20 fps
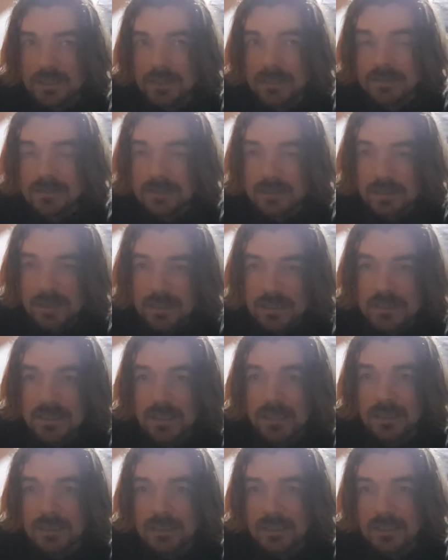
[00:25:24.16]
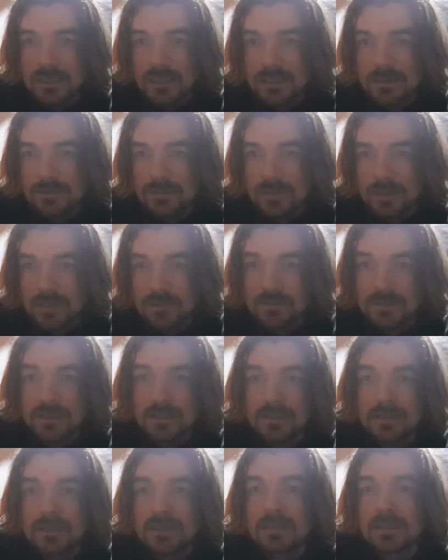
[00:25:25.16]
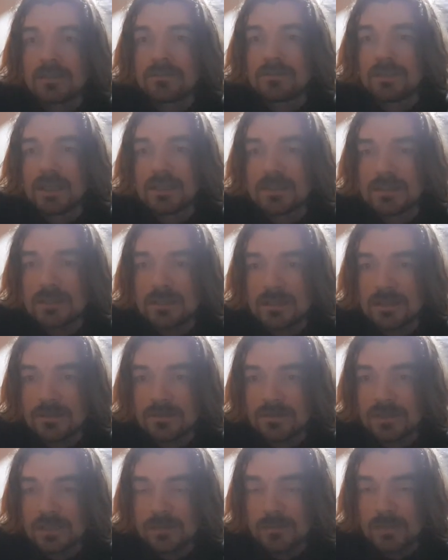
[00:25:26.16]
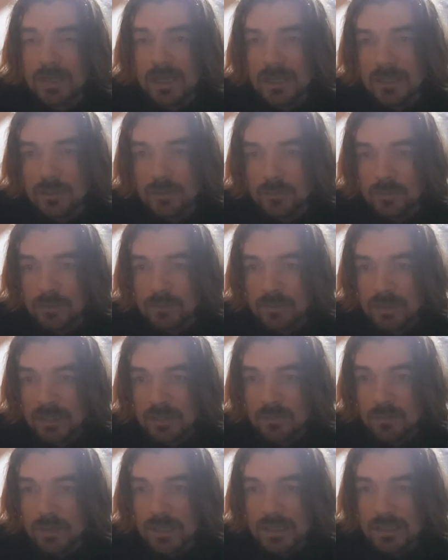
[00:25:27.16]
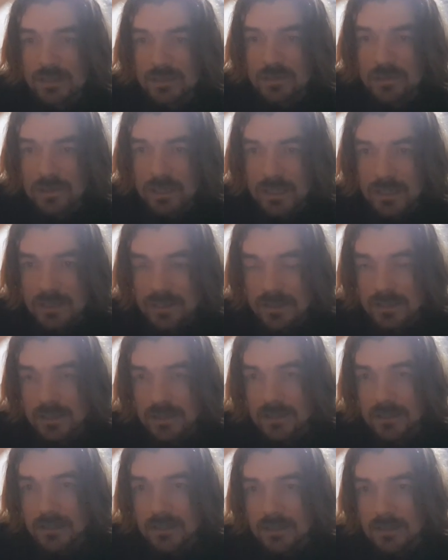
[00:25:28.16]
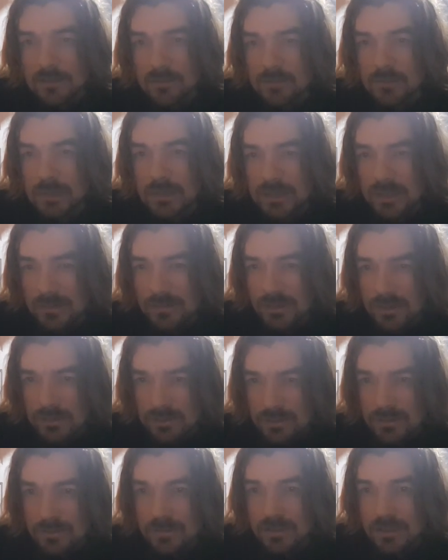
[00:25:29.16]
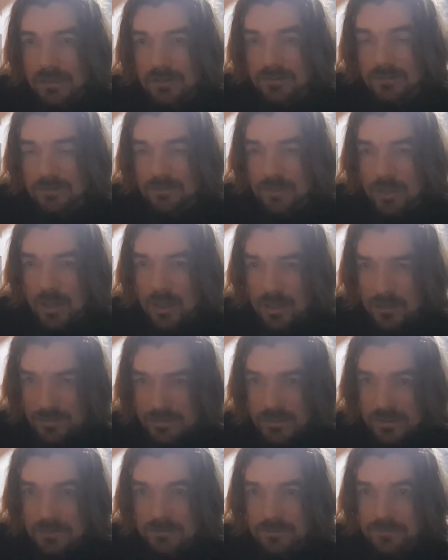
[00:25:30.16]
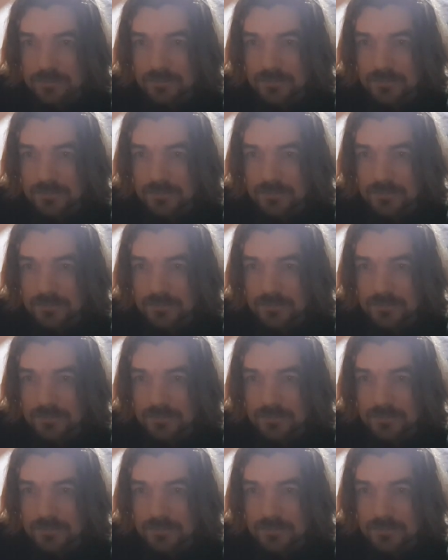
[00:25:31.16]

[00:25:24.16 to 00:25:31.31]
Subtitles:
there's a lot of technique involved in advancing a flip line up a big wide tree. But if you're doing it often,